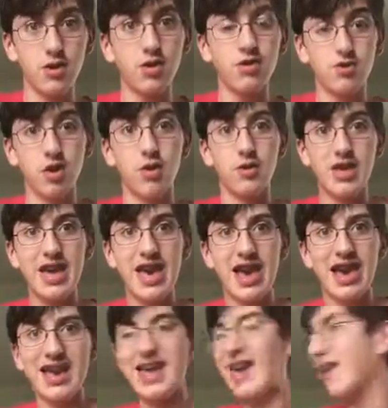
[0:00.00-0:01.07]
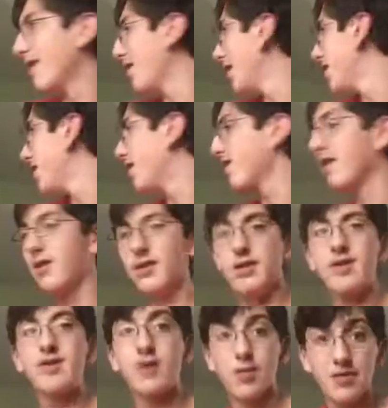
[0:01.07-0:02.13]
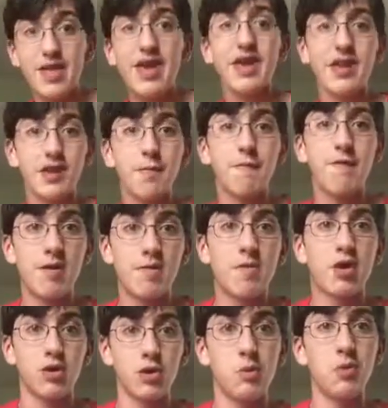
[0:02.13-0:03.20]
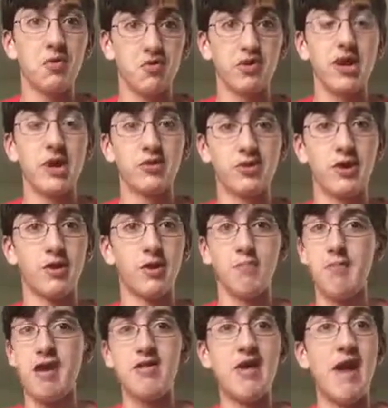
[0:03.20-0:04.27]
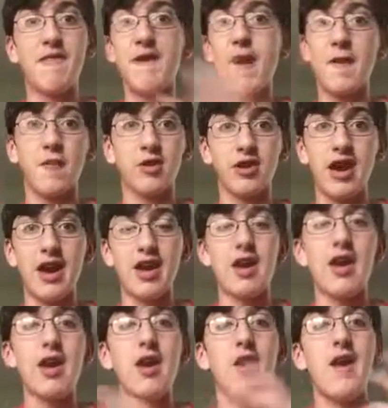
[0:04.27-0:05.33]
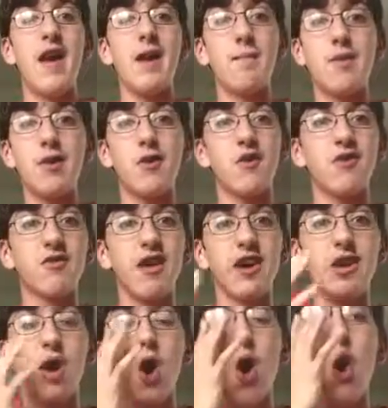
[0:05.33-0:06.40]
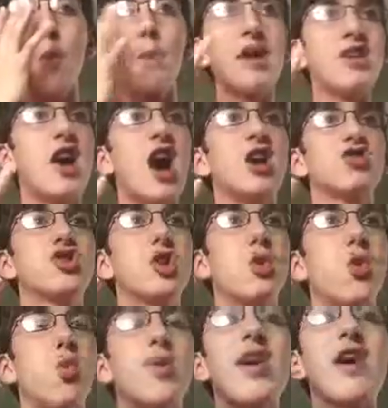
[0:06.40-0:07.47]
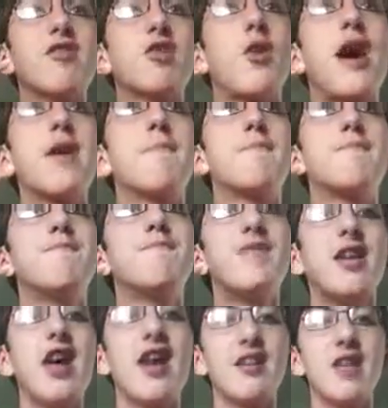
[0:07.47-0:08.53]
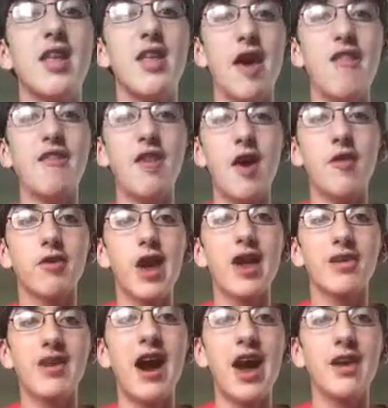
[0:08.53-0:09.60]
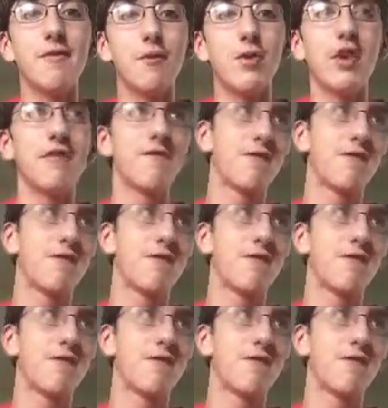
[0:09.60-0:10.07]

So yeah, and then so the, Flint Marko was the guy who shot Uncle Ben, not the other guy. And Peter's like, oh my gosh, so we so I. And, and I think the other guy died when he